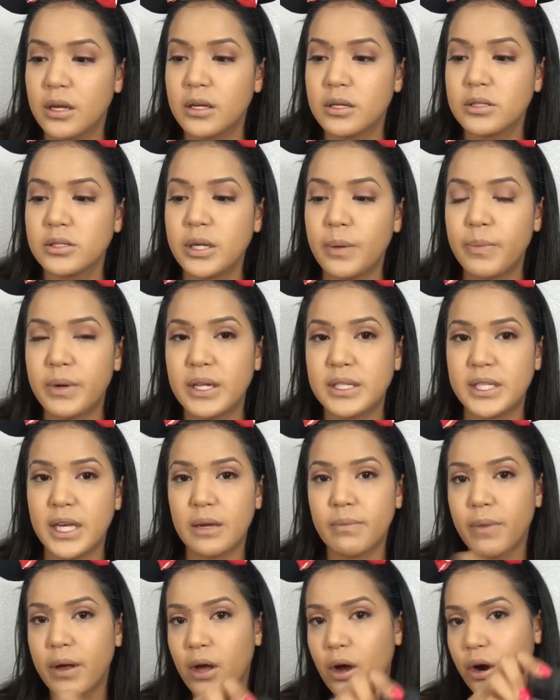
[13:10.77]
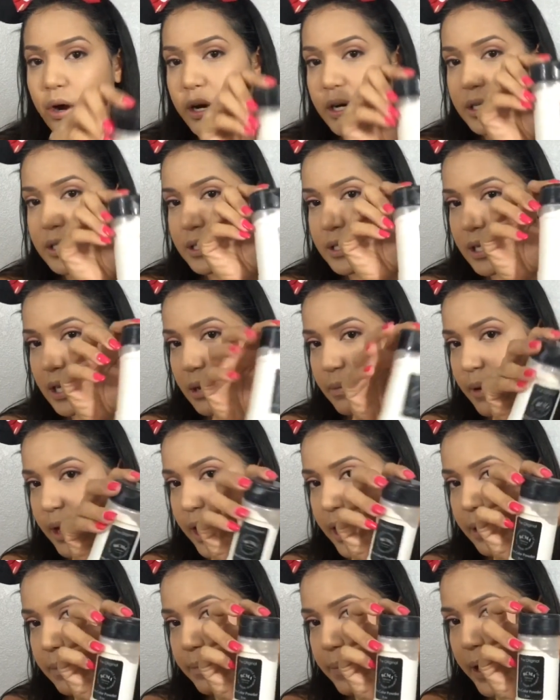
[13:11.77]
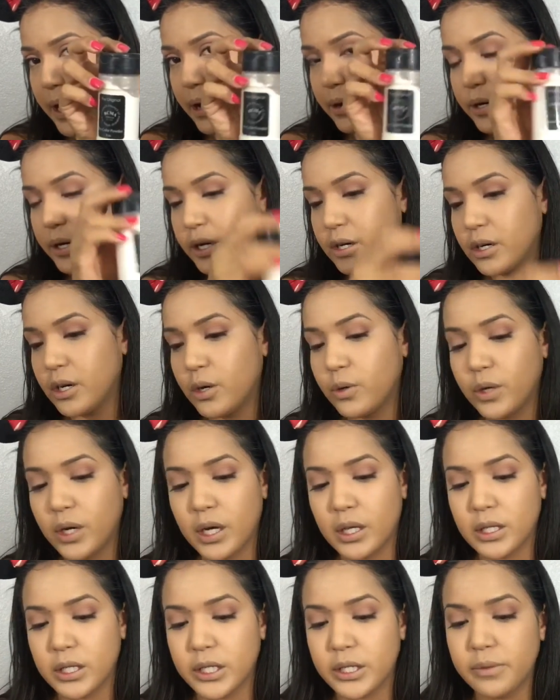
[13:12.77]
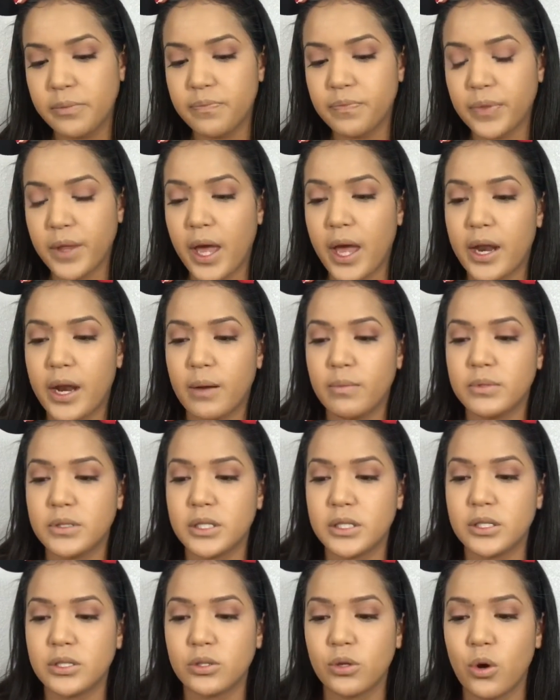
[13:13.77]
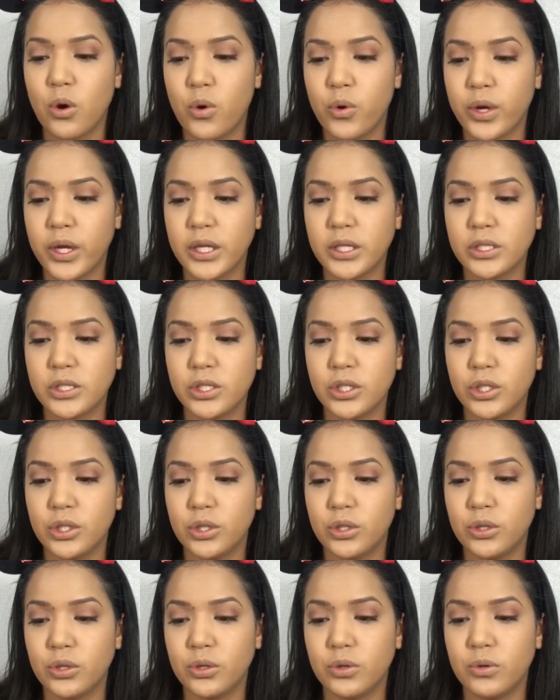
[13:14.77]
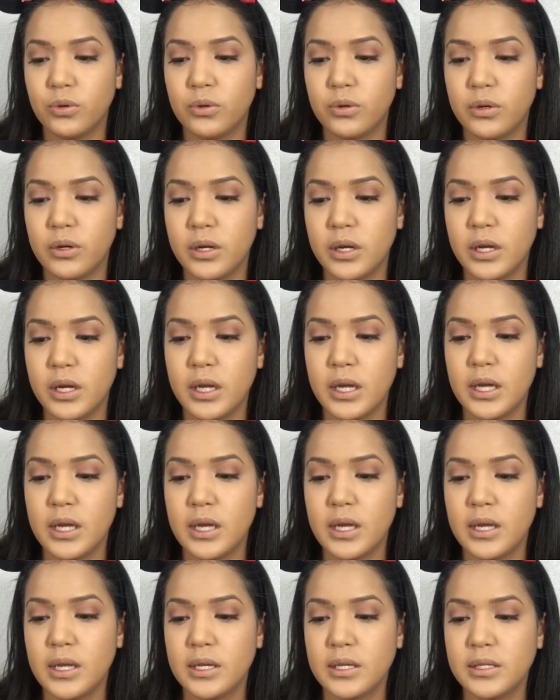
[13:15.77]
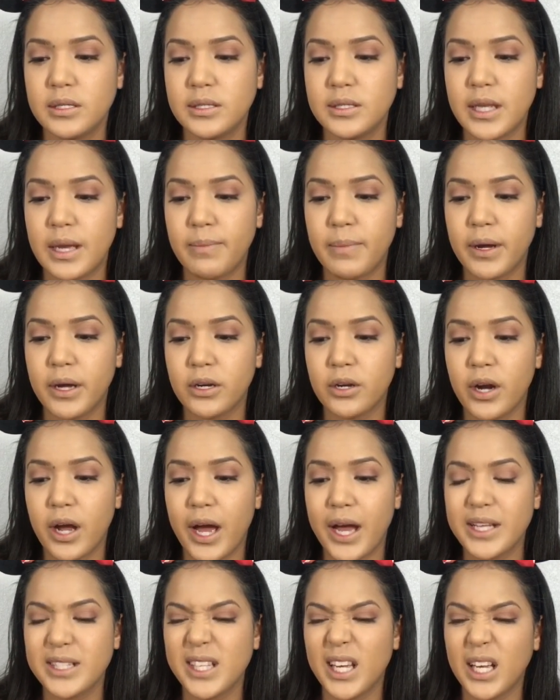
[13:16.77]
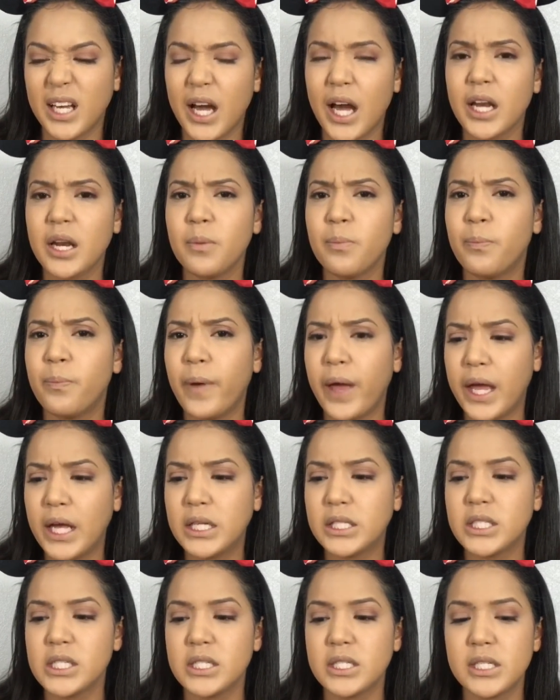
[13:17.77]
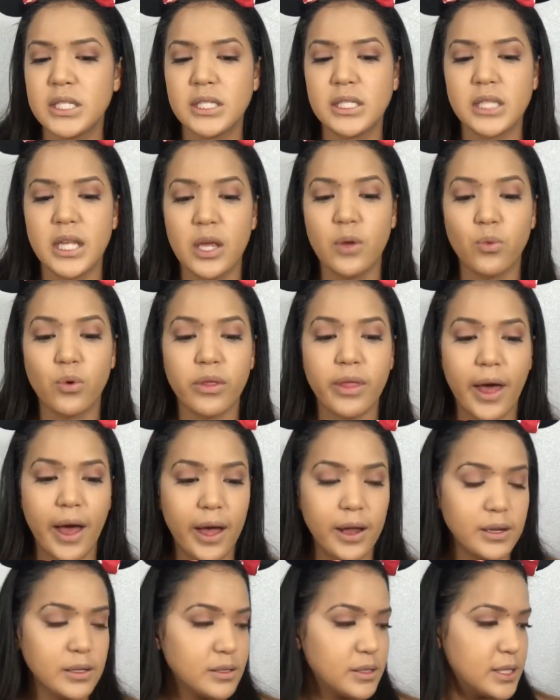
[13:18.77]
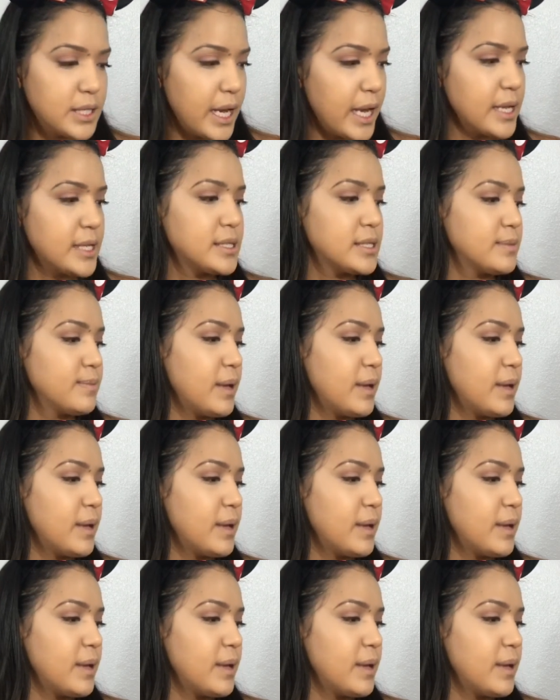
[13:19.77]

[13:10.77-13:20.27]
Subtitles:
So I'm going to take my RCMA powder, no color, and I'm just going to set my under eyes and kind of bake just to see where that takes